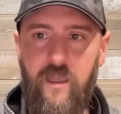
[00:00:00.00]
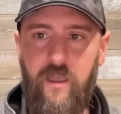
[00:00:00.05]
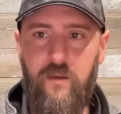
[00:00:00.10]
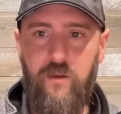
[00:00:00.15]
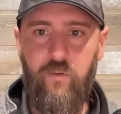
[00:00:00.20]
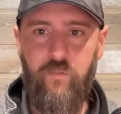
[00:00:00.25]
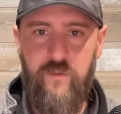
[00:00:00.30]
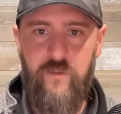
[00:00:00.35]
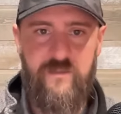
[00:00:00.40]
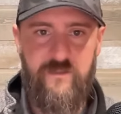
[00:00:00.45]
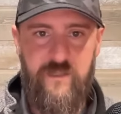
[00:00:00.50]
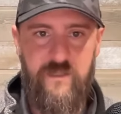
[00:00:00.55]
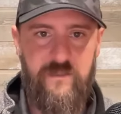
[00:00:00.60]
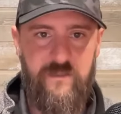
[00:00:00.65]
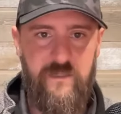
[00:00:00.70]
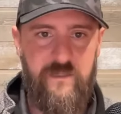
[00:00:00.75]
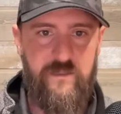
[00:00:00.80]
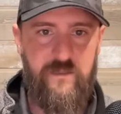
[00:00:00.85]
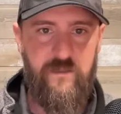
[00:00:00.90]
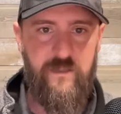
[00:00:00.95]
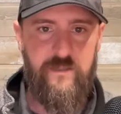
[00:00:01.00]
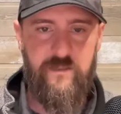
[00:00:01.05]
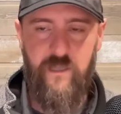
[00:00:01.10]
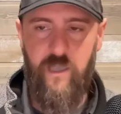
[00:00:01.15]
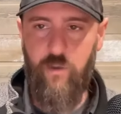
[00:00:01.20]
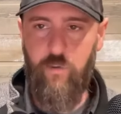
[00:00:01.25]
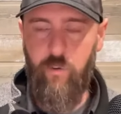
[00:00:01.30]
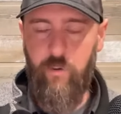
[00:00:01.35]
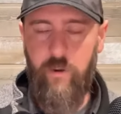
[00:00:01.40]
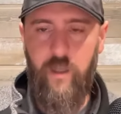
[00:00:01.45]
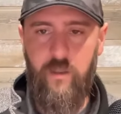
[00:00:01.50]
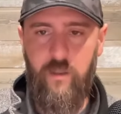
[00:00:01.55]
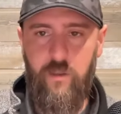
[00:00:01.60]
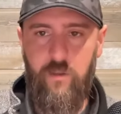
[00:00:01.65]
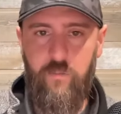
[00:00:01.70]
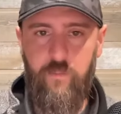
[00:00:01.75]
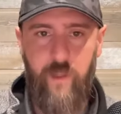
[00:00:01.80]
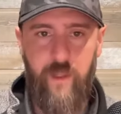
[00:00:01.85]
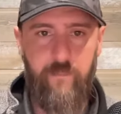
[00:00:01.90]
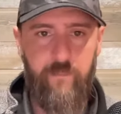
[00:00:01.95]
Do this, this, this, and this. Get quote
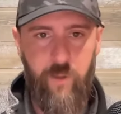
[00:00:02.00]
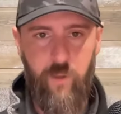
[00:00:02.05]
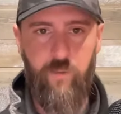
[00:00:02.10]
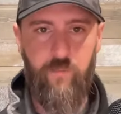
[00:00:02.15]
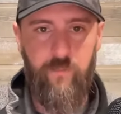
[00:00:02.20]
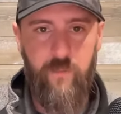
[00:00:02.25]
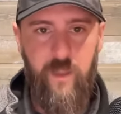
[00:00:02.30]
IQ, like boom.